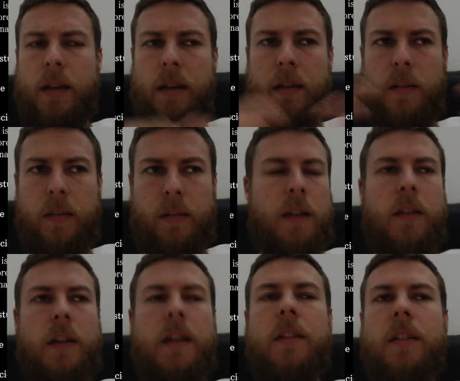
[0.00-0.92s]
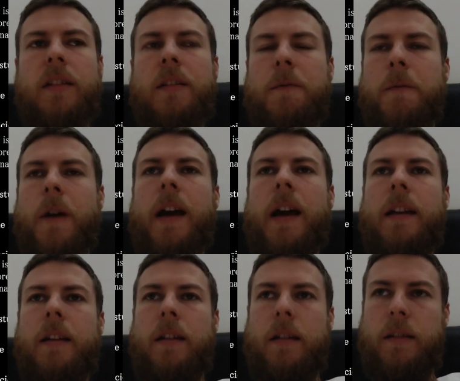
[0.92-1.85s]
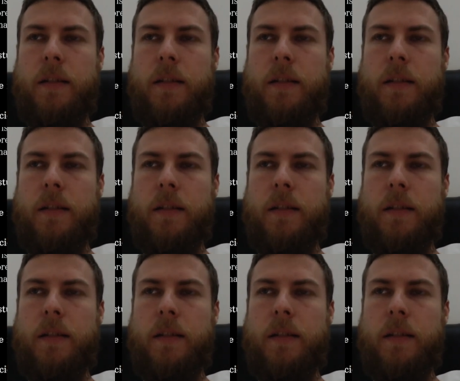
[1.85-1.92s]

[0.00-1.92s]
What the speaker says: and the need to define